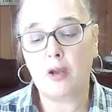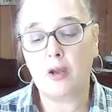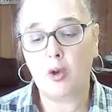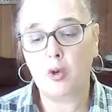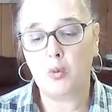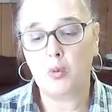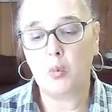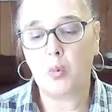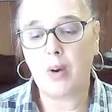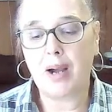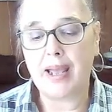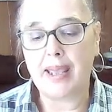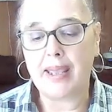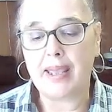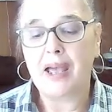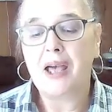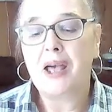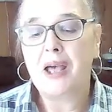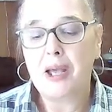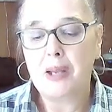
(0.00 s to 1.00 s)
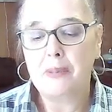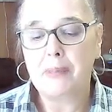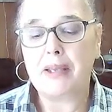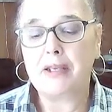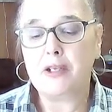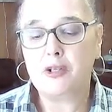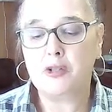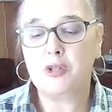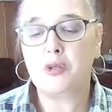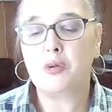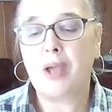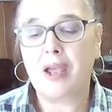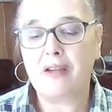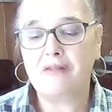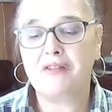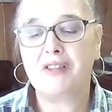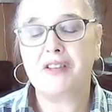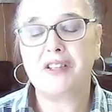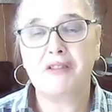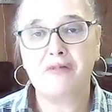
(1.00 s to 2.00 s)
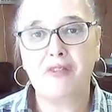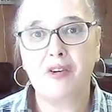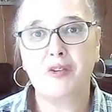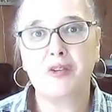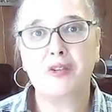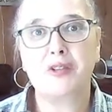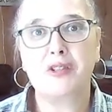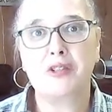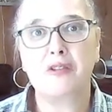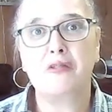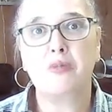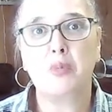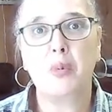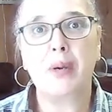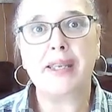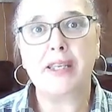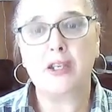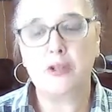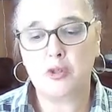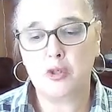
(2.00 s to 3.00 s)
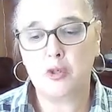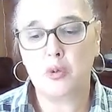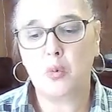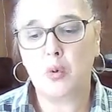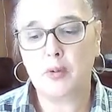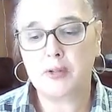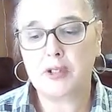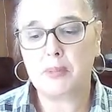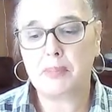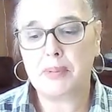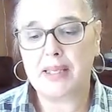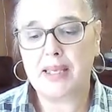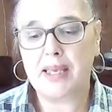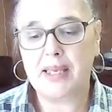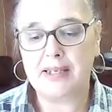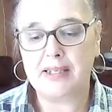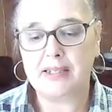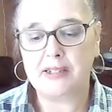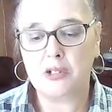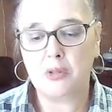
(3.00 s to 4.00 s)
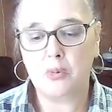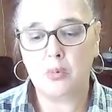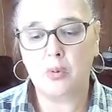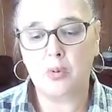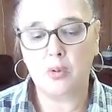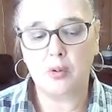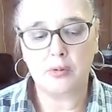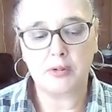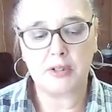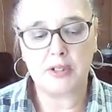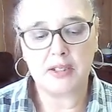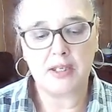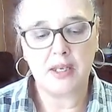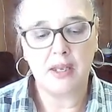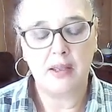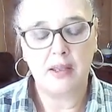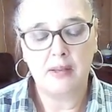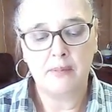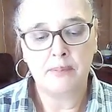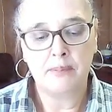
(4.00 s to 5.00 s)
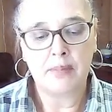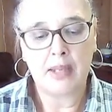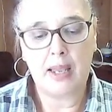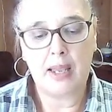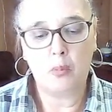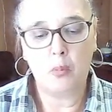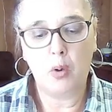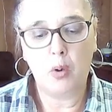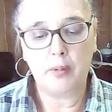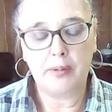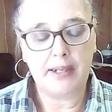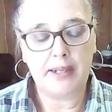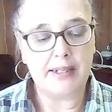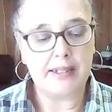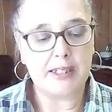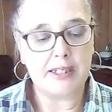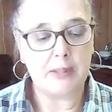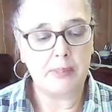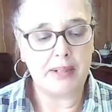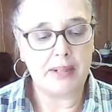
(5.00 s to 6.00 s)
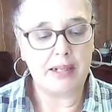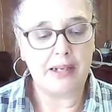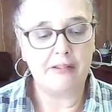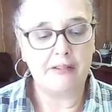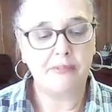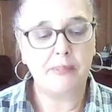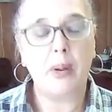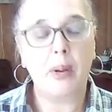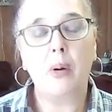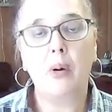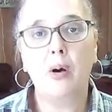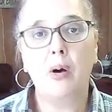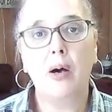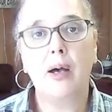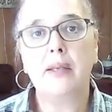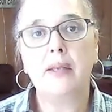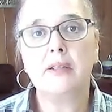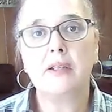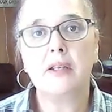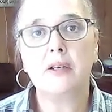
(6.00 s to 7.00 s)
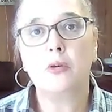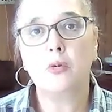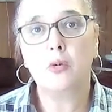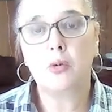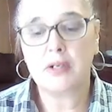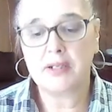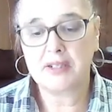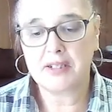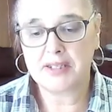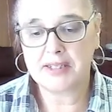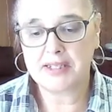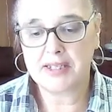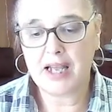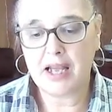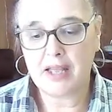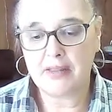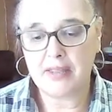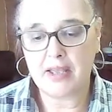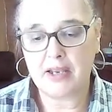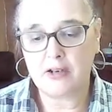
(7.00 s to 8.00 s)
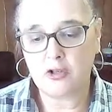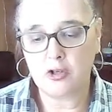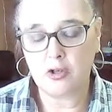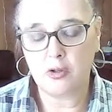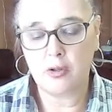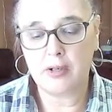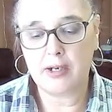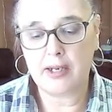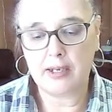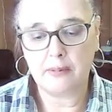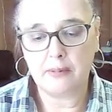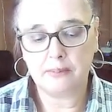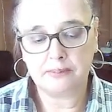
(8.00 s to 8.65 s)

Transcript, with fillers: own way but you do have this focus of where you do want to be heading towards and what needs to be left behind in order to start that journey